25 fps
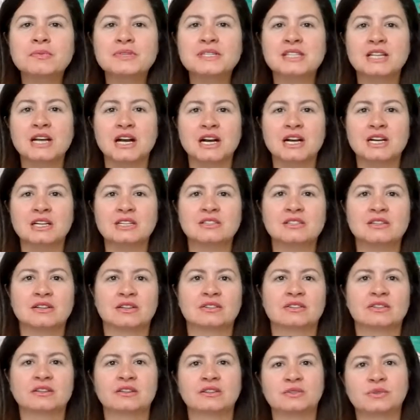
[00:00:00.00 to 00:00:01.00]
starts
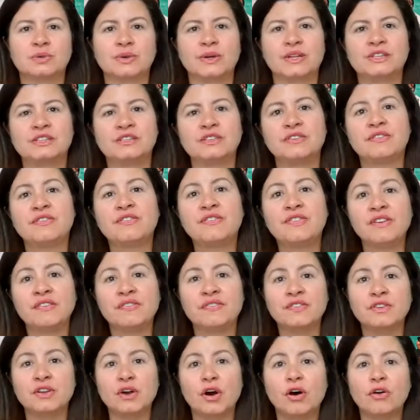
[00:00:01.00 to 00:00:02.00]
on the 25th
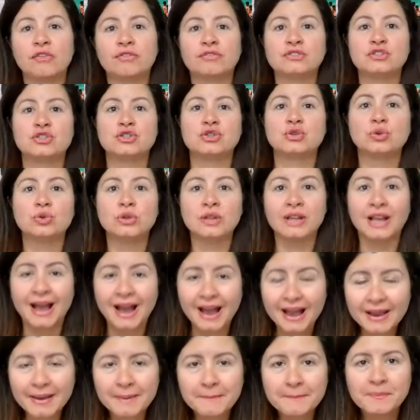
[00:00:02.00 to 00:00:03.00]
of
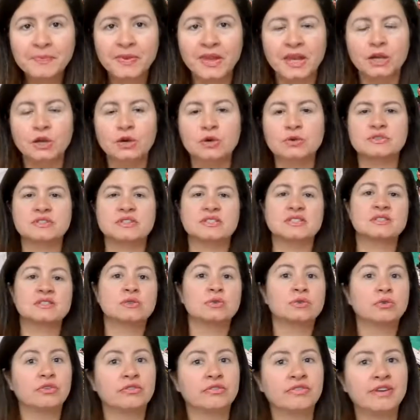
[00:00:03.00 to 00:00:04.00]
July, goes
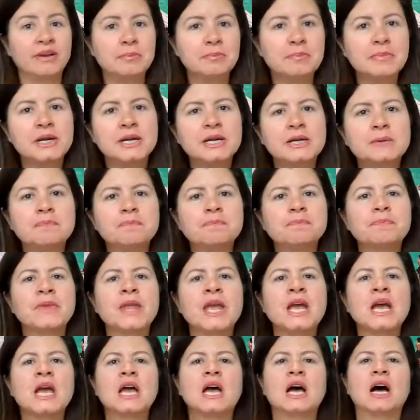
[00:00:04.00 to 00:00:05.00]
until November.
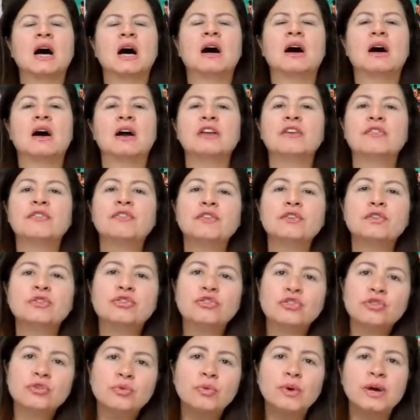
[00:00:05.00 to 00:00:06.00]
If you
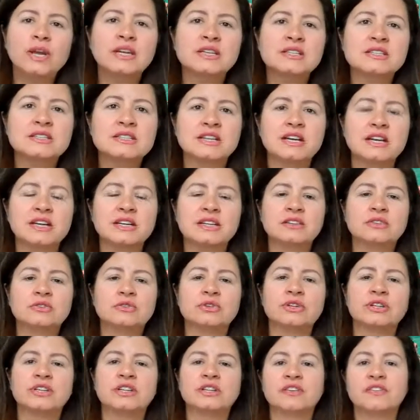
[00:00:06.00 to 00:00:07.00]
do want to study
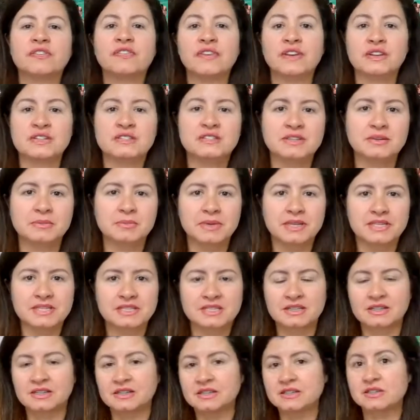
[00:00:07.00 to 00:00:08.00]
during the first
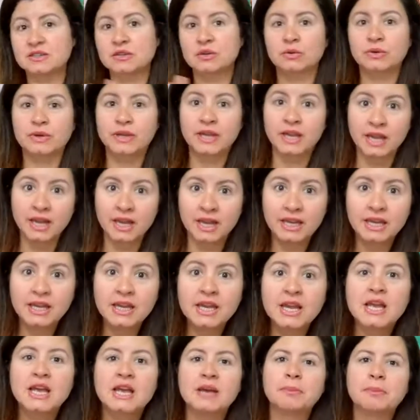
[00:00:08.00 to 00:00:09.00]
semester, it's okay,
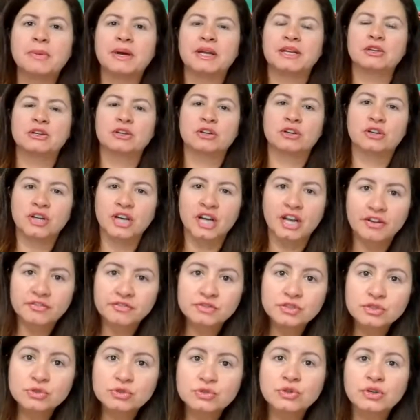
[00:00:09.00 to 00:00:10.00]
but you're going to have
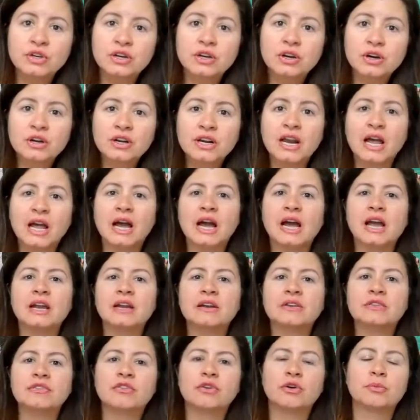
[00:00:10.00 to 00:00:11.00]
to do it
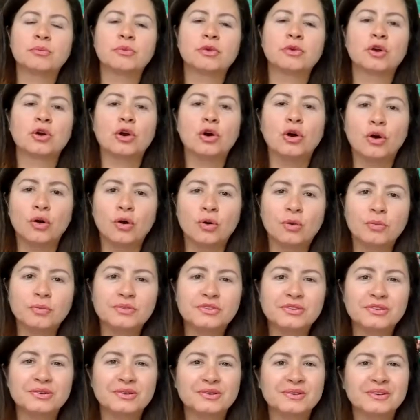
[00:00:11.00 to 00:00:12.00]
online from your home.
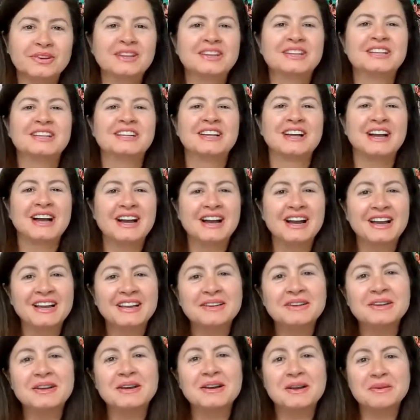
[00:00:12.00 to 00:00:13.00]
So
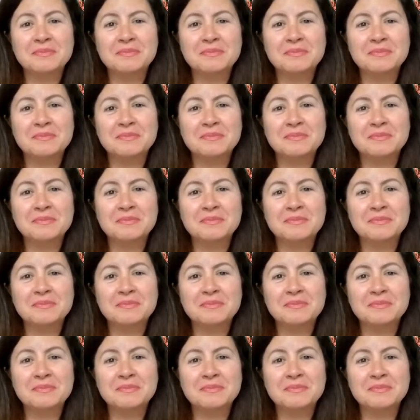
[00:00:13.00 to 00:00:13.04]
I